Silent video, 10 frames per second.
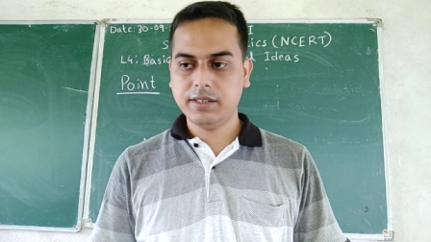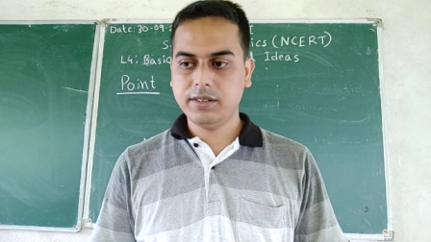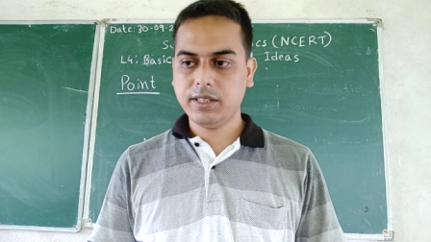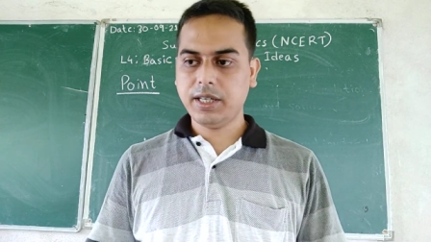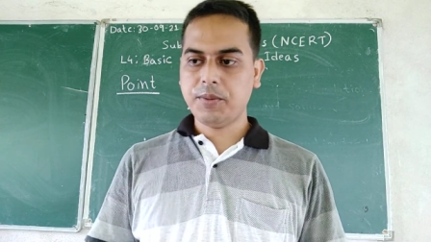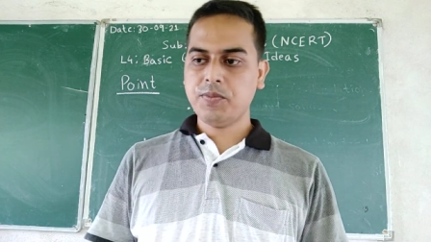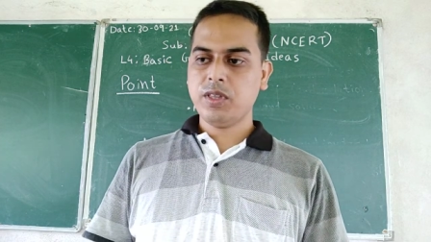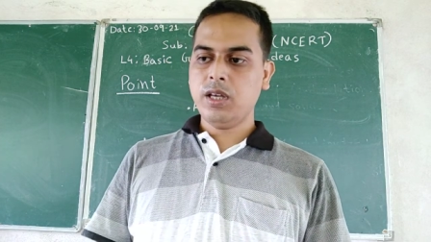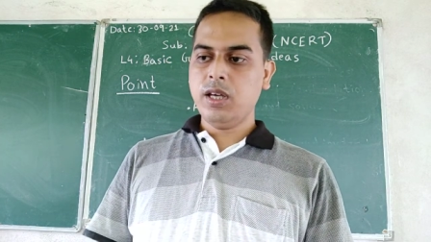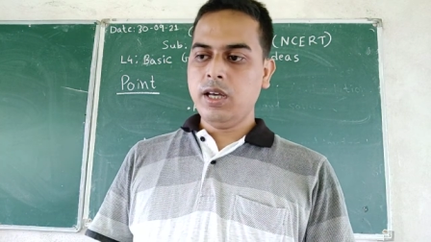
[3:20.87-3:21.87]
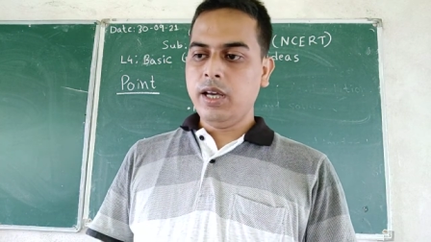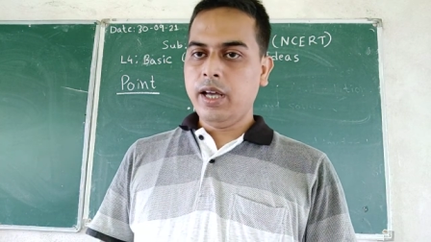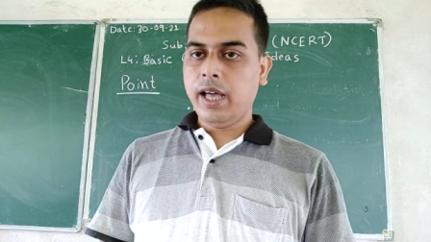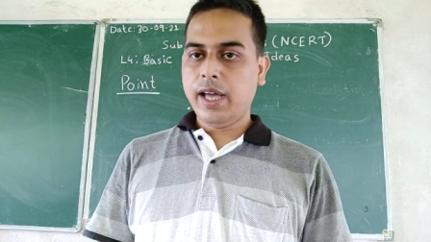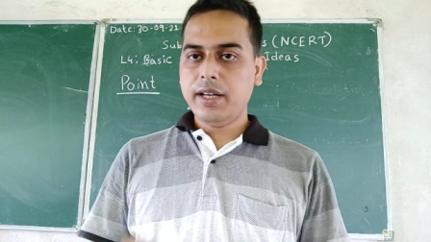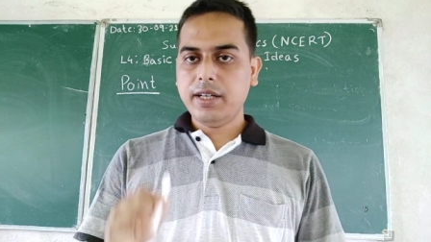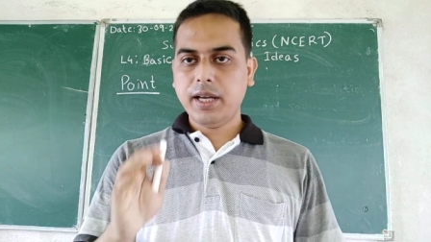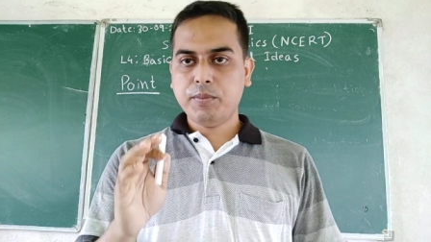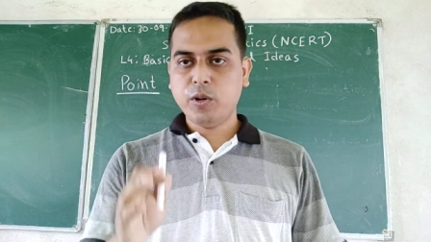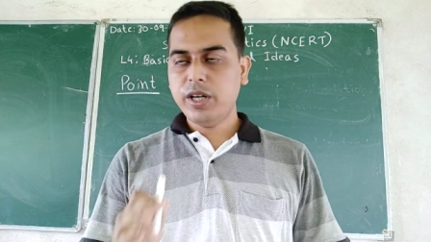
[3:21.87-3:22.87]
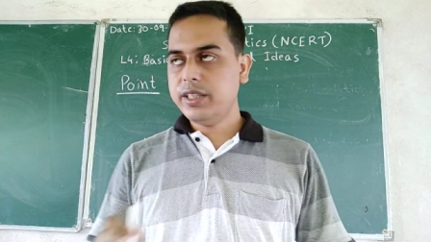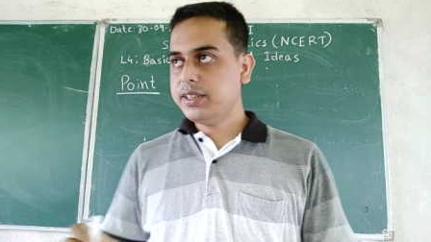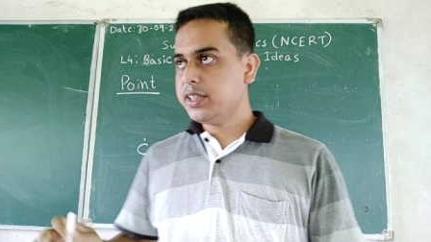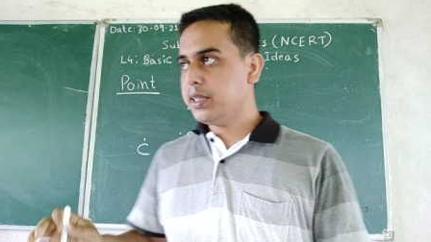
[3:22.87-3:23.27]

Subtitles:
Okay, and a point is